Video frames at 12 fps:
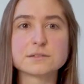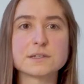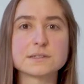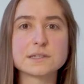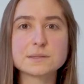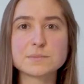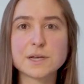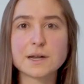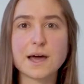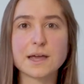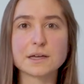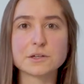Does this mean
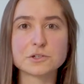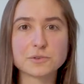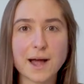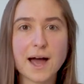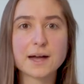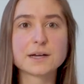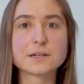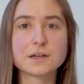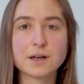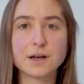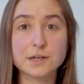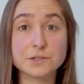I can track
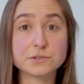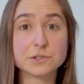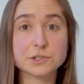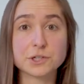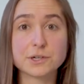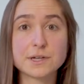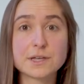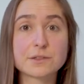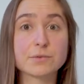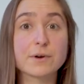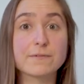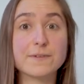a user journey
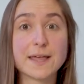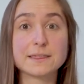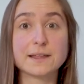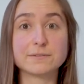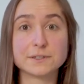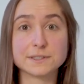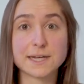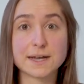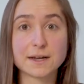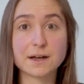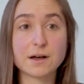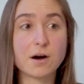through event level
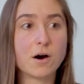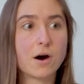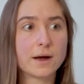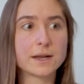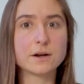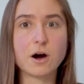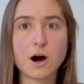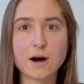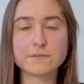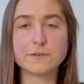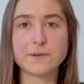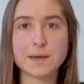data on and
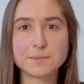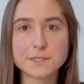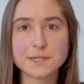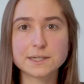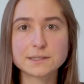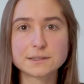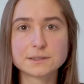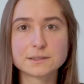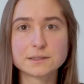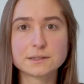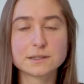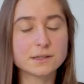off of Amazon?
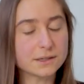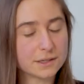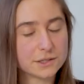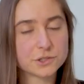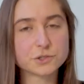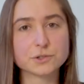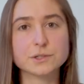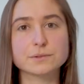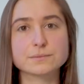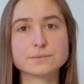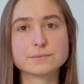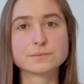It's
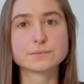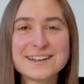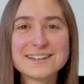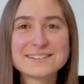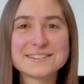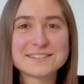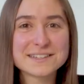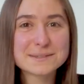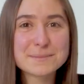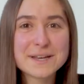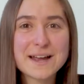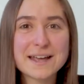true. Does
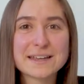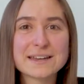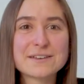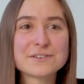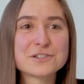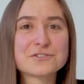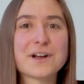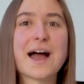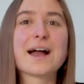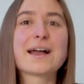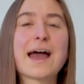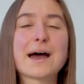this mean I can even
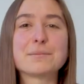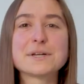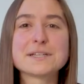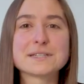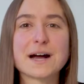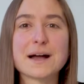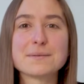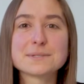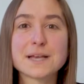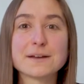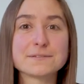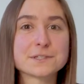track how many
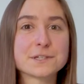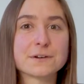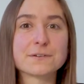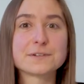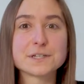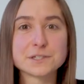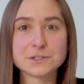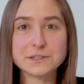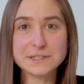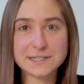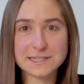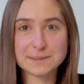times I've served a
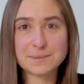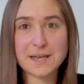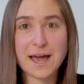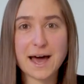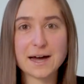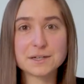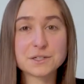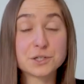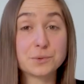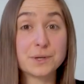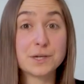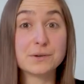certain DSP ad
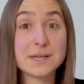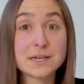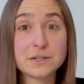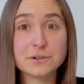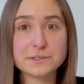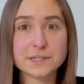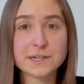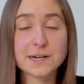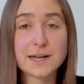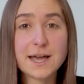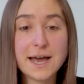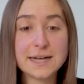to a unique
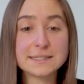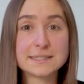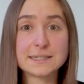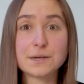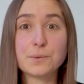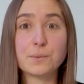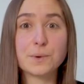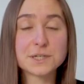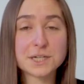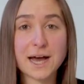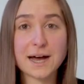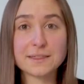user and see
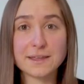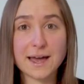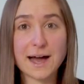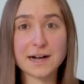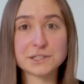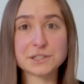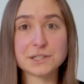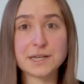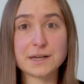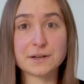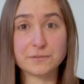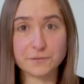which ad they
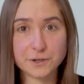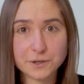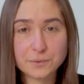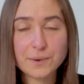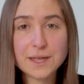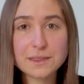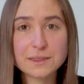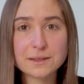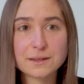actually converted with?